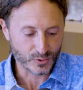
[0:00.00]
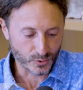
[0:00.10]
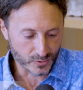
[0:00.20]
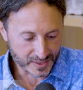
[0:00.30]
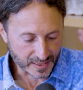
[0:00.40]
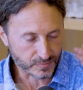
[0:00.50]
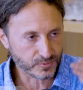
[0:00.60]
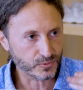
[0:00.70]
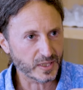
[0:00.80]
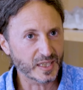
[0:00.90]
so you start
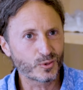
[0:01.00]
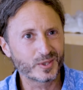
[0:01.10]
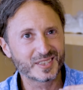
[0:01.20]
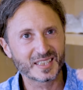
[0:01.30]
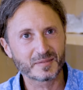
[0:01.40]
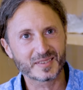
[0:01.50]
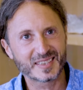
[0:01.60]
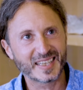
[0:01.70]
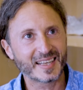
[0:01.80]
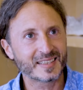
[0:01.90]
increasing
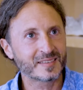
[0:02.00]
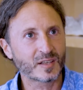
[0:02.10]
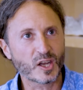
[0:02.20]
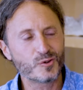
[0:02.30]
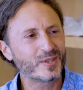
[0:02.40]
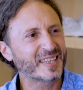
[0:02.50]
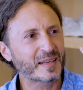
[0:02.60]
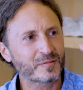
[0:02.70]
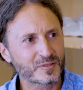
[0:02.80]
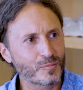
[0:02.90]
10, 100
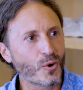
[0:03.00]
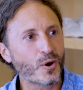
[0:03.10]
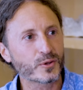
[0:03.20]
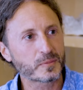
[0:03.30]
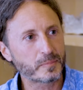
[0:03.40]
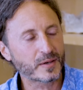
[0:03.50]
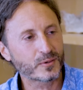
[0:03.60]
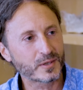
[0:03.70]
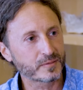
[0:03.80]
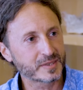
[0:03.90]
times more the
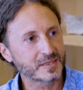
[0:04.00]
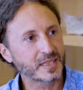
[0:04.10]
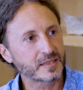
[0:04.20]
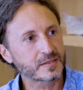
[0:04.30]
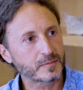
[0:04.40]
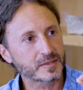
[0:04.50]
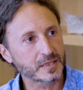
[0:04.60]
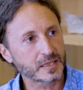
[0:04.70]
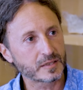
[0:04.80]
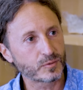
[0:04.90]
power of these cells,
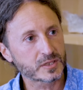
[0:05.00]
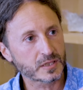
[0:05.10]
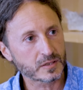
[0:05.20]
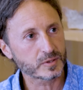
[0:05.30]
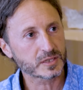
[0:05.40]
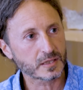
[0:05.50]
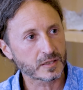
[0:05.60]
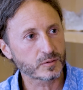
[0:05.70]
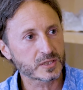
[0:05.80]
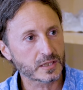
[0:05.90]
basically, mm-hmm. which, uh, which, are,
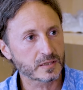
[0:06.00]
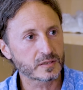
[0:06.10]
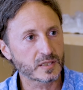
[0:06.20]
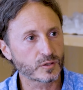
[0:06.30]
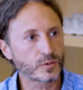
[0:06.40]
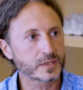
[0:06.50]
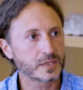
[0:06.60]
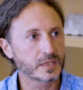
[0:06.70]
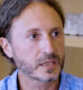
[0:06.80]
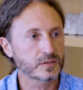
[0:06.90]
which are
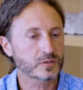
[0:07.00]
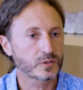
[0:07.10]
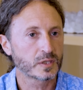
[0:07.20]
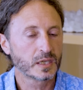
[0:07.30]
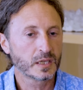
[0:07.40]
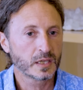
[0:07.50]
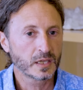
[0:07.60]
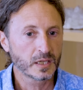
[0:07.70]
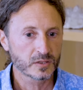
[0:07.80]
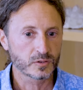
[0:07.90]
deteriorating. And so
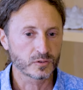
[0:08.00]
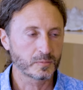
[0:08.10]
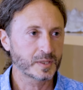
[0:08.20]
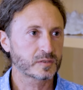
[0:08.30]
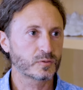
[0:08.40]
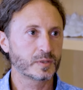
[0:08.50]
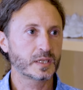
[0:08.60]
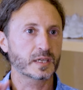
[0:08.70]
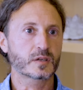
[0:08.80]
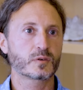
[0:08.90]
so to me, it's
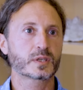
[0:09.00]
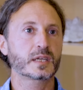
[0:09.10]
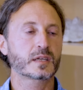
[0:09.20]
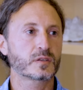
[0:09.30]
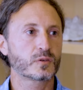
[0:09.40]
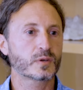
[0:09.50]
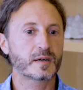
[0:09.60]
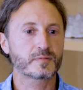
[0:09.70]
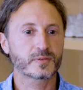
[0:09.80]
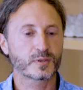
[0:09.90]
really like, okay, you
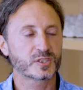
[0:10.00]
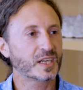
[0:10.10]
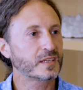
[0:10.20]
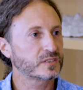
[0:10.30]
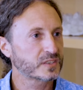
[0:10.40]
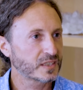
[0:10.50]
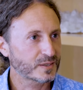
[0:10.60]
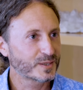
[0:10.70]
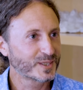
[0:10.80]
have a challenge now.